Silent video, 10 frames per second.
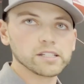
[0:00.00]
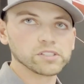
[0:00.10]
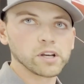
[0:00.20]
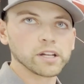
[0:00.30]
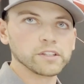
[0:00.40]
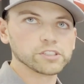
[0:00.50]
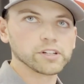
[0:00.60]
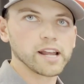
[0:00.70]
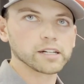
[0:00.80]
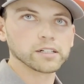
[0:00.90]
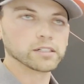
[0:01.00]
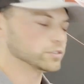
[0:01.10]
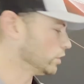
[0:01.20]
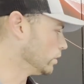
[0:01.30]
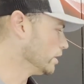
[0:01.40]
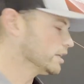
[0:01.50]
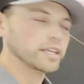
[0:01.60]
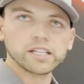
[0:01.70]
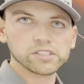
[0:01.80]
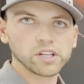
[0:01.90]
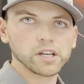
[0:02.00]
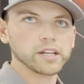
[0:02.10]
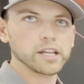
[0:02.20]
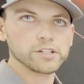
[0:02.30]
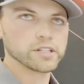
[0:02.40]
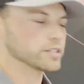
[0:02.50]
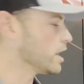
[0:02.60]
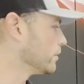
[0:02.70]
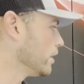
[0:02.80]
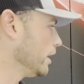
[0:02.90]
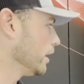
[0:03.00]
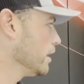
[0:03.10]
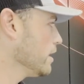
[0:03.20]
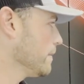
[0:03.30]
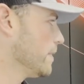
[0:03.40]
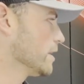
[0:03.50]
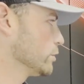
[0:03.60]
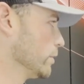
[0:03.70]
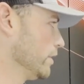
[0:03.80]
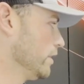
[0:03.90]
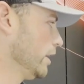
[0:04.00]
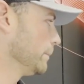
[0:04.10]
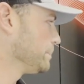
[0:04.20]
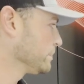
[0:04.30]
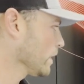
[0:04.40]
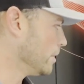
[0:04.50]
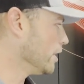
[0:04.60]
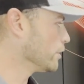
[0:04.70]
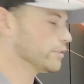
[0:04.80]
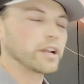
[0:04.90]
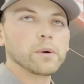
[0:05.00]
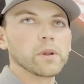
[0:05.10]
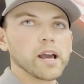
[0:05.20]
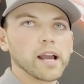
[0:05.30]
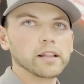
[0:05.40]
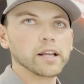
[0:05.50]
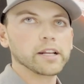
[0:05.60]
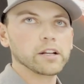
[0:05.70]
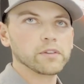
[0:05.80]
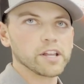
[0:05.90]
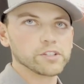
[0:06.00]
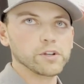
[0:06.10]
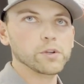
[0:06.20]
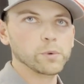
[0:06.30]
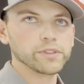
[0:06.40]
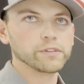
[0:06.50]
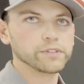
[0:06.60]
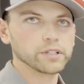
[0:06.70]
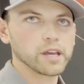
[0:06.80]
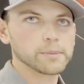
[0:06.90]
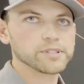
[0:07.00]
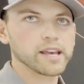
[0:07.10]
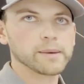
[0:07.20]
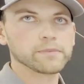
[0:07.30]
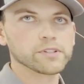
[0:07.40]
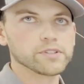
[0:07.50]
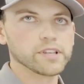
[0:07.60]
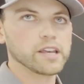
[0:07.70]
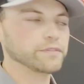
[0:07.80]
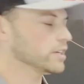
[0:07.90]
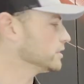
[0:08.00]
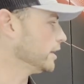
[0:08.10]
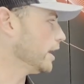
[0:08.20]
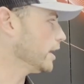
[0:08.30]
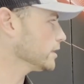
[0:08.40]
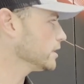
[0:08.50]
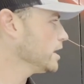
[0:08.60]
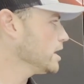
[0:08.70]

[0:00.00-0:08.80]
is on in this tractor. So key is on, engine's not running, that sort of thing. Another thing I want to highlight here that's new with the FieldOps app versus AFS Connect